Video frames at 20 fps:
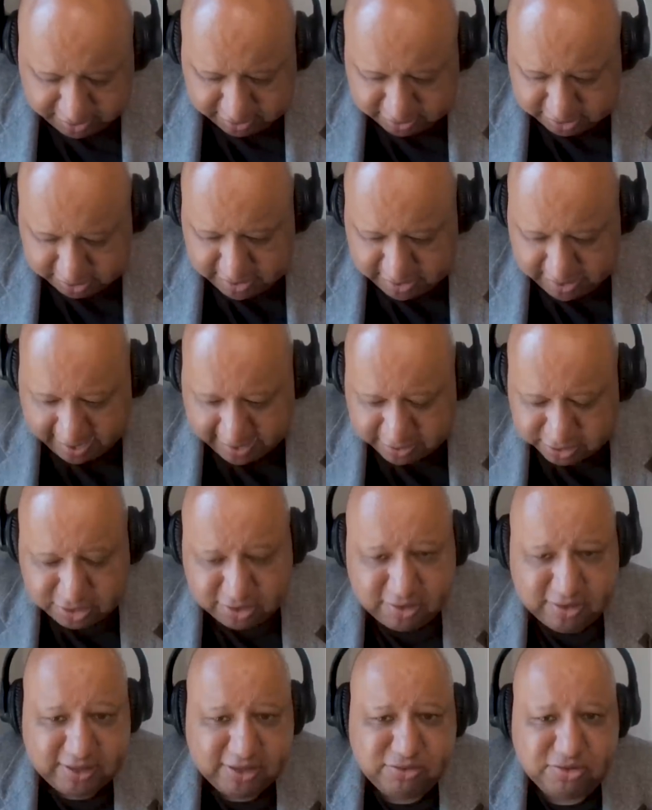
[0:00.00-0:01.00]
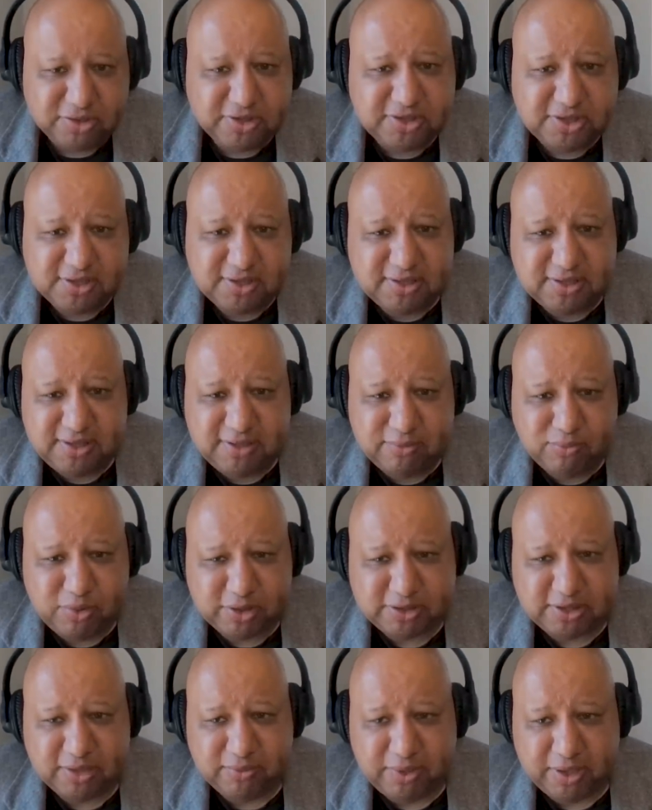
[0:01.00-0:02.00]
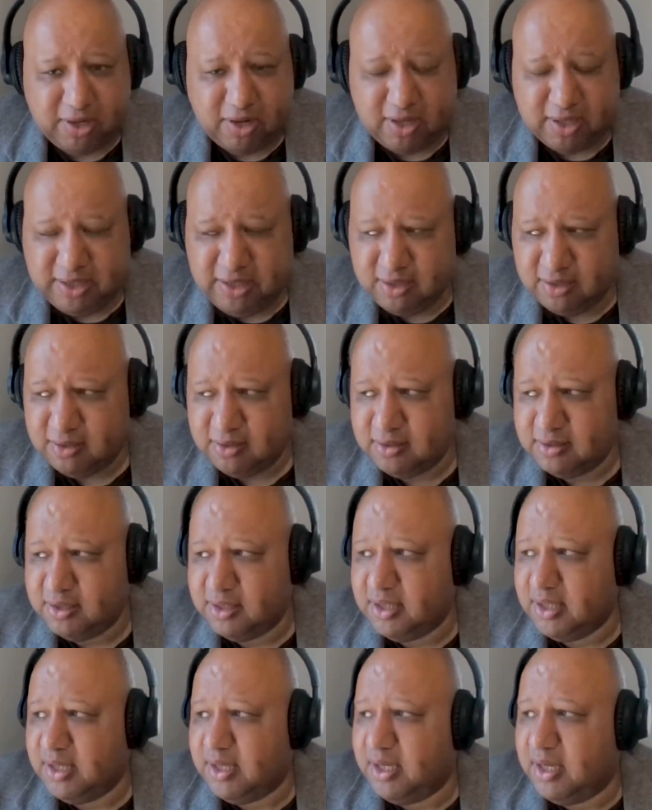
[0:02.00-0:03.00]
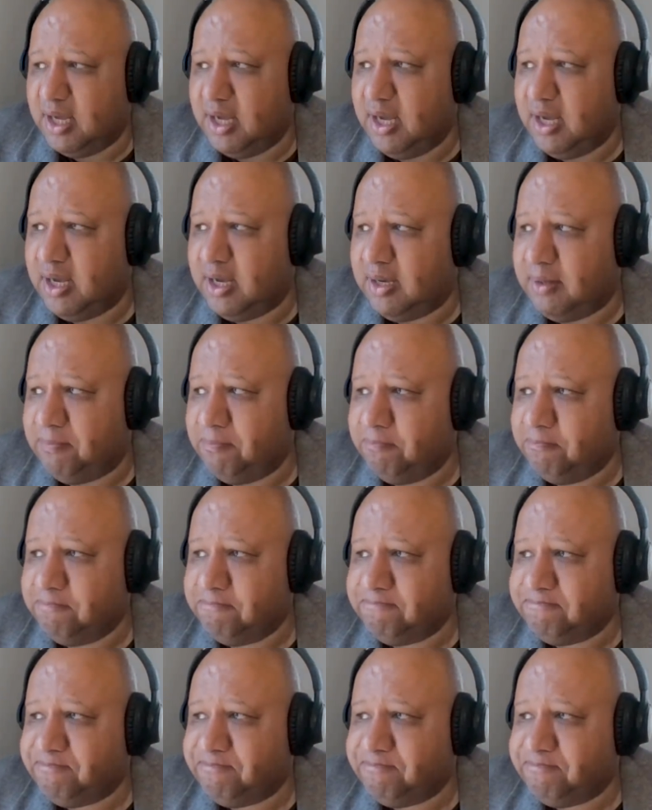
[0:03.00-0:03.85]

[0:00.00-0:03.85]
there's a national interest in what's going on here. Um,